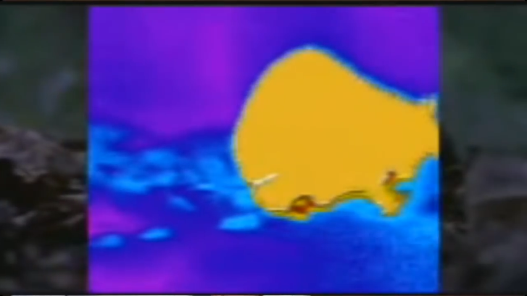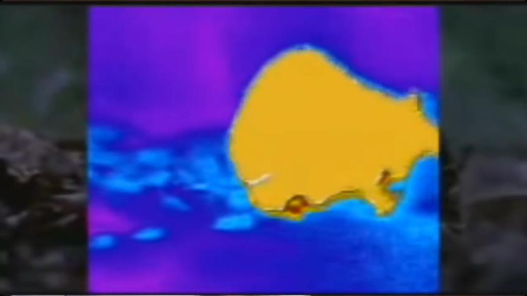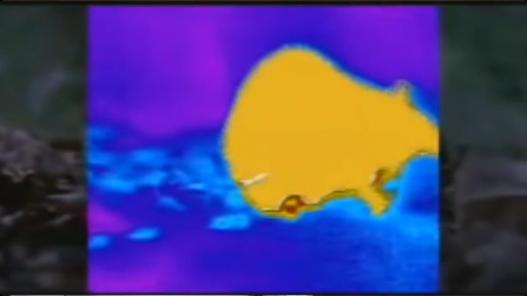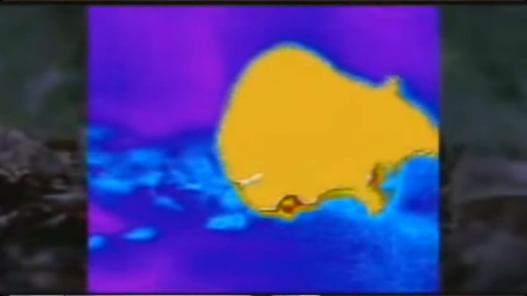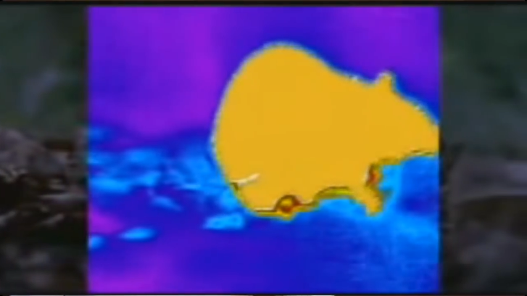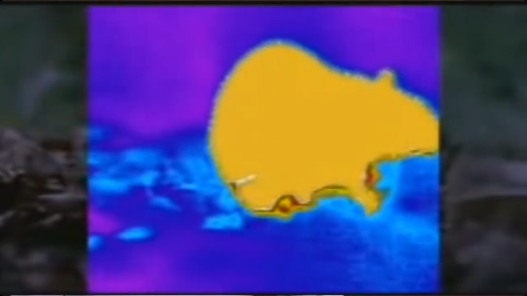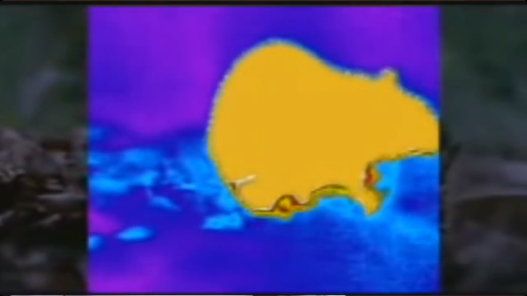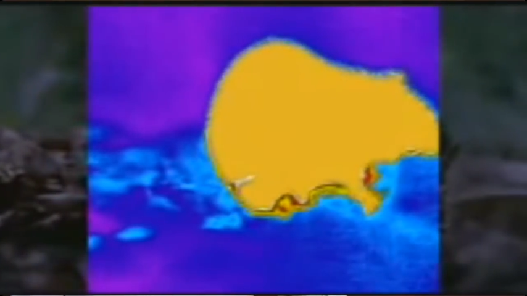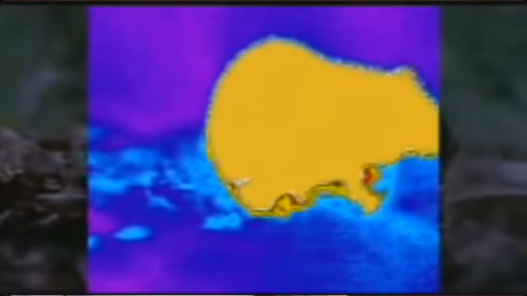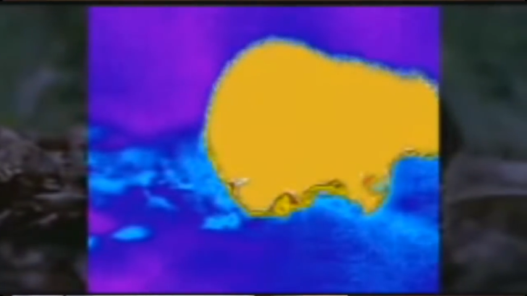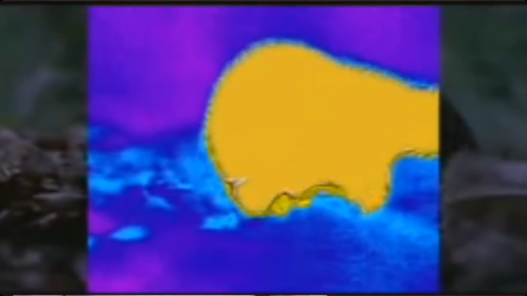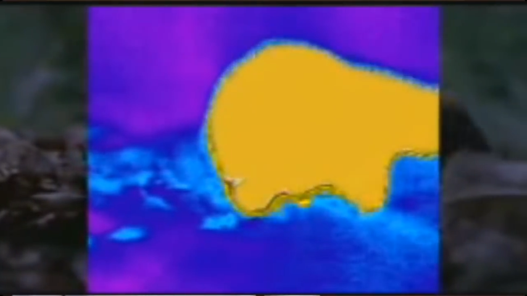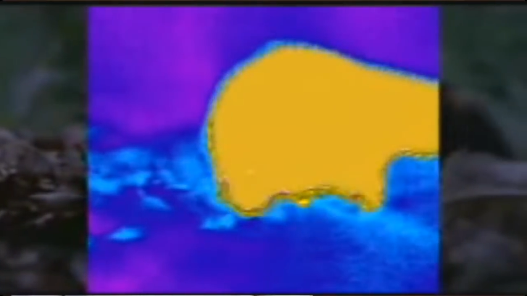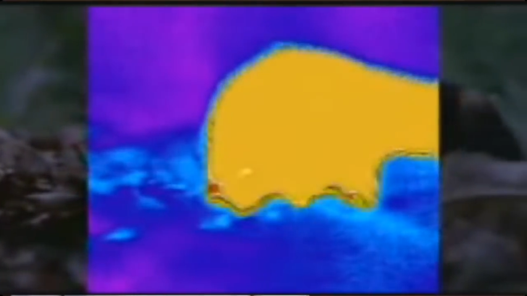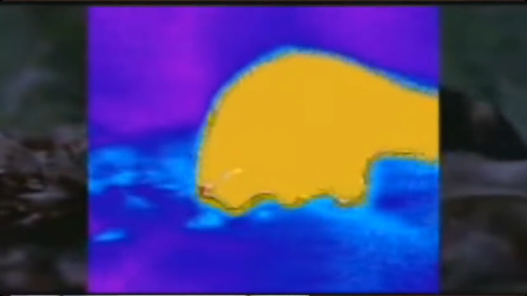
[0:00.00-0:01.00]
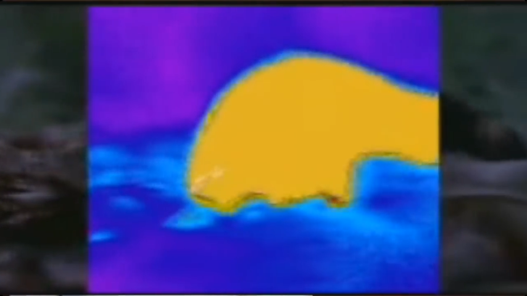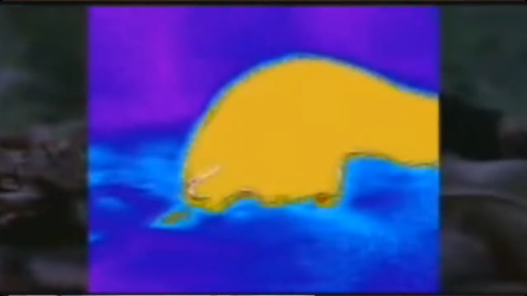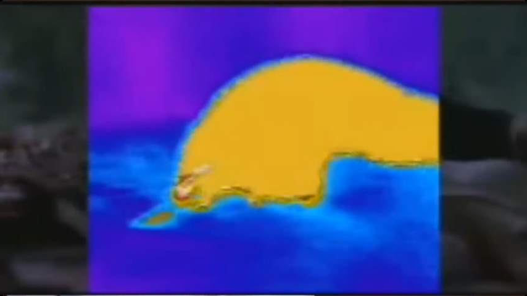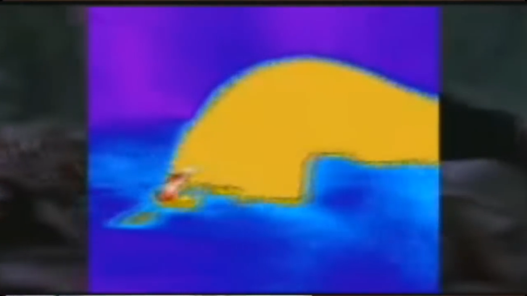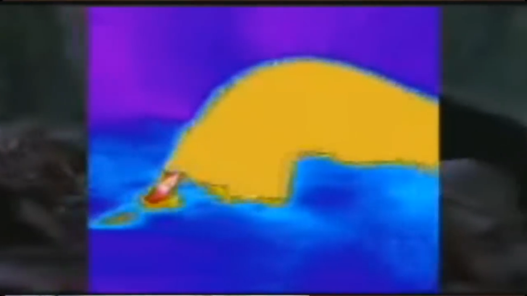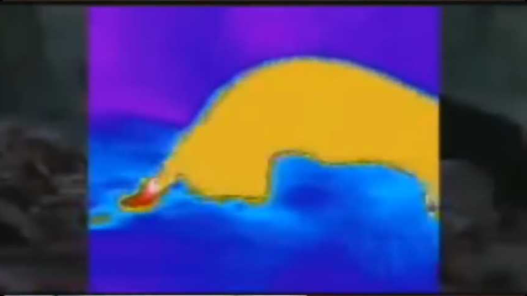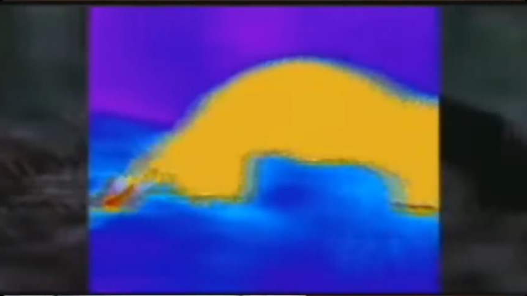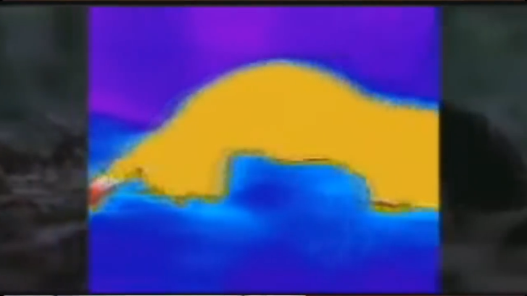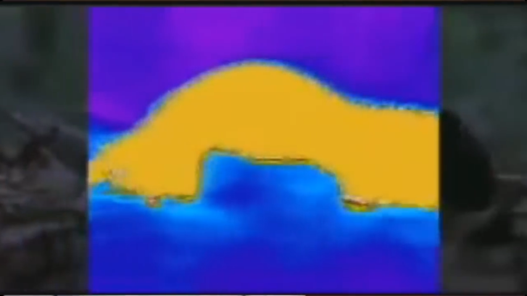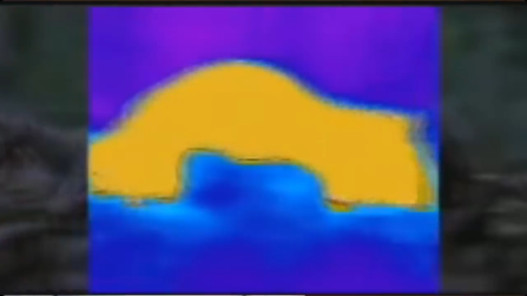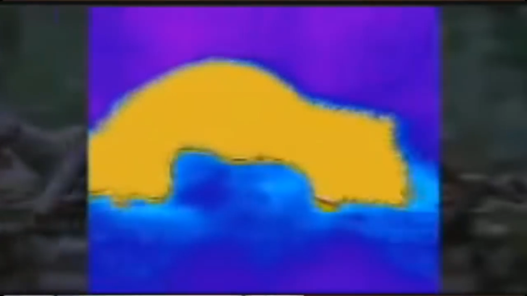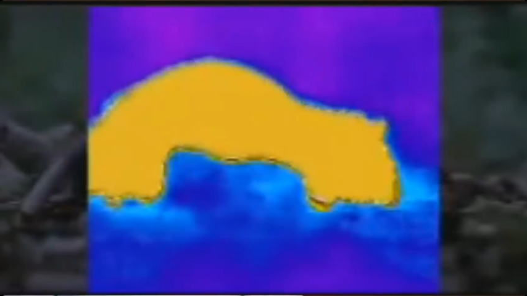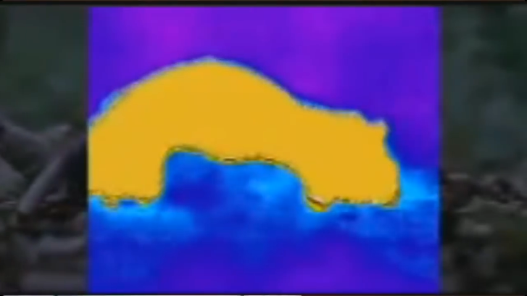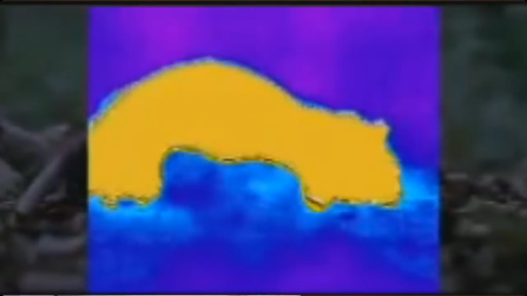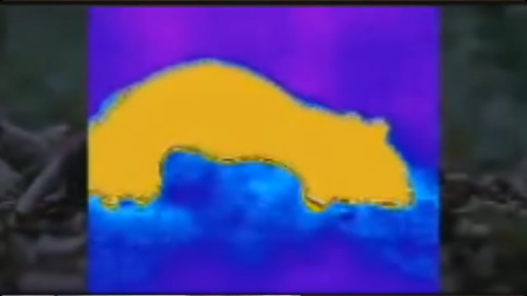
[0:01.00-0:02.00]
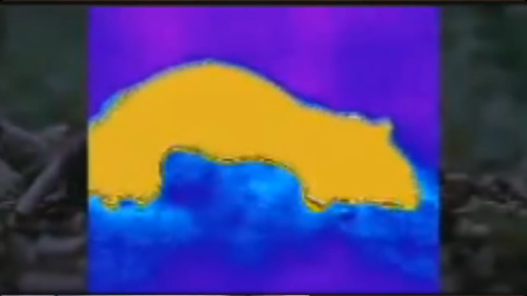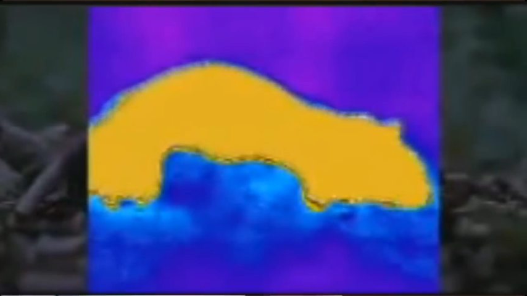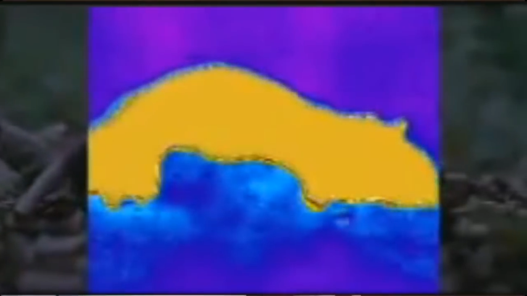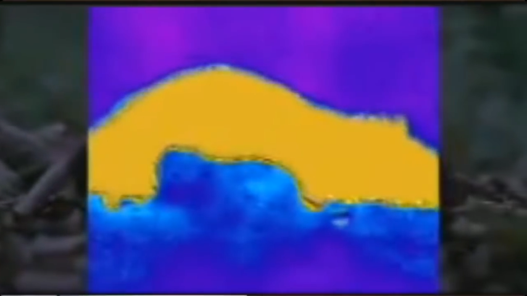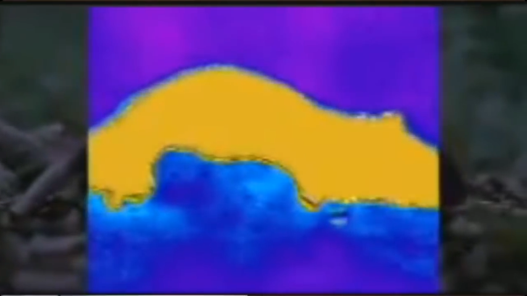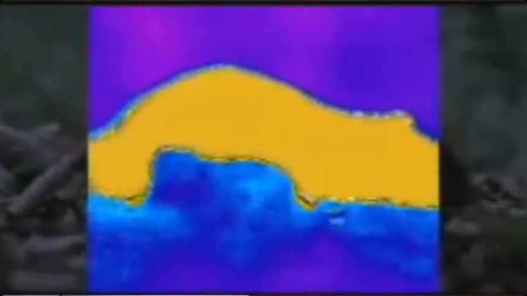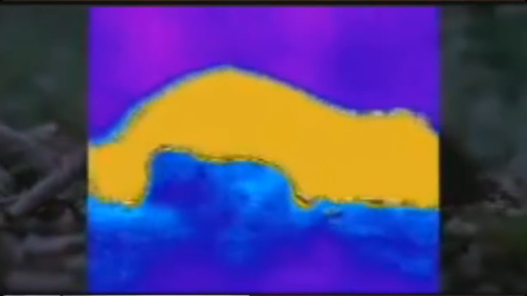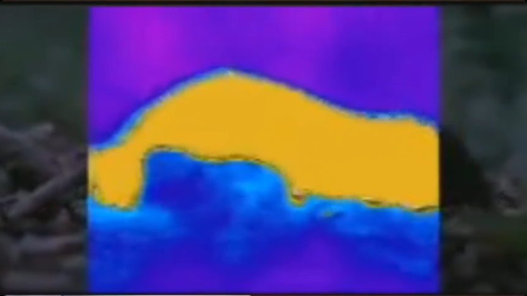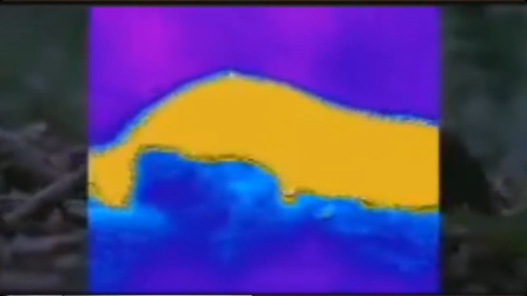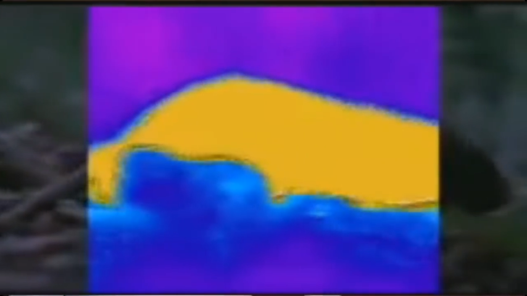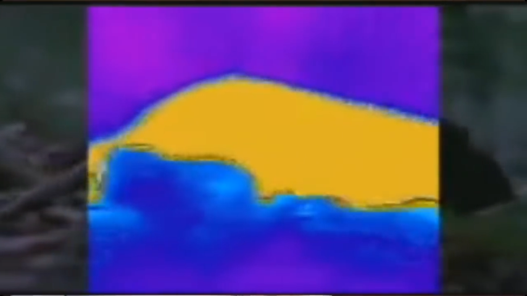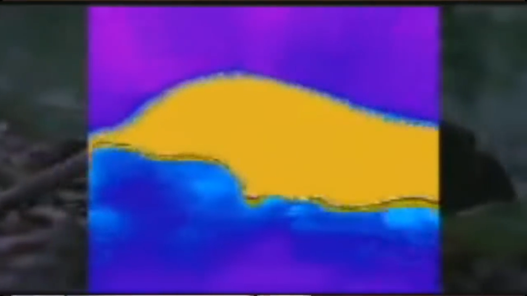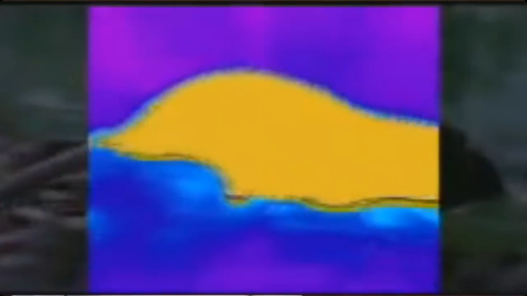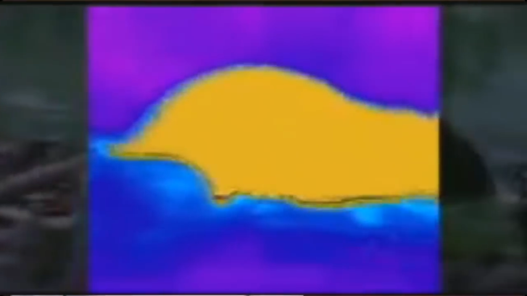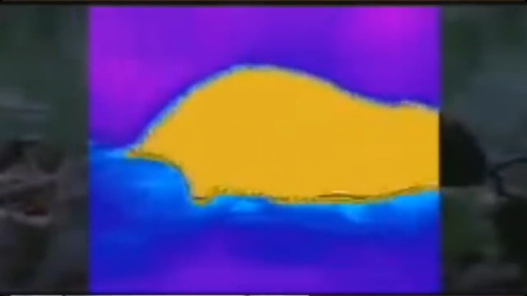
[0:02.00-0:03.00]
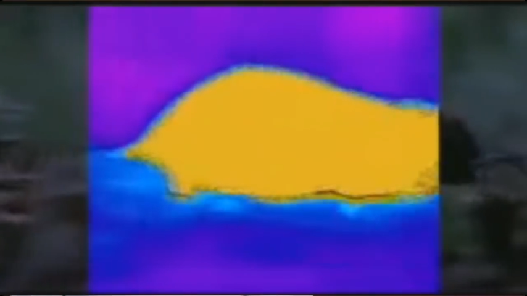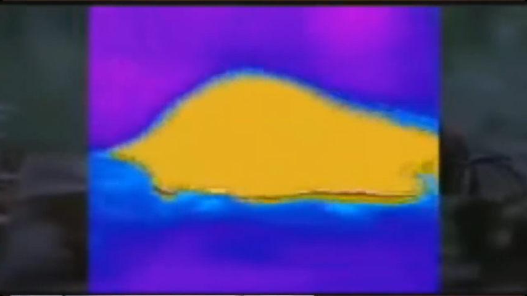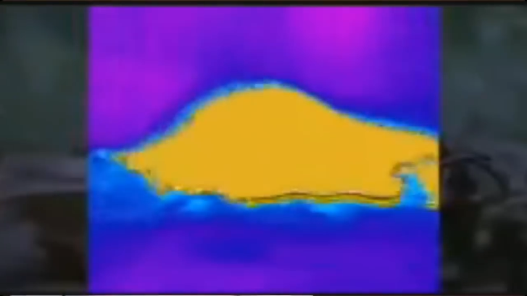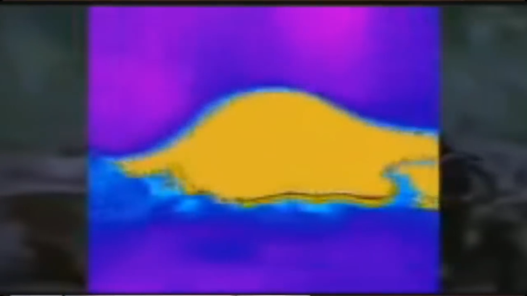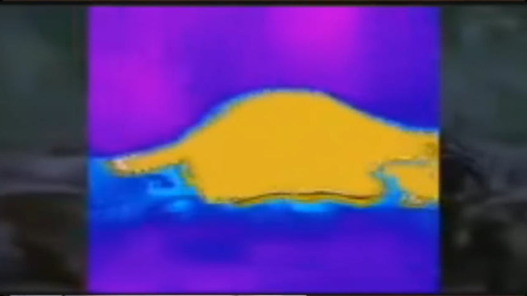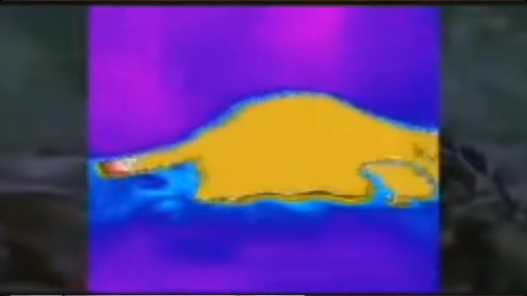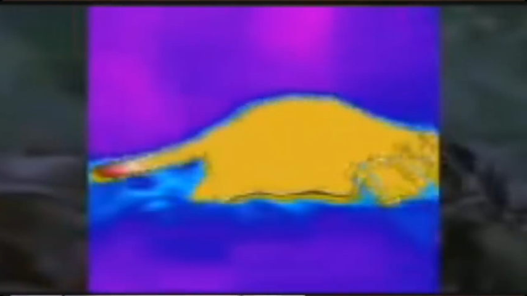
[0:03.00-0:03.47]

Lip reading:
No face is visible, so there are no lips to read.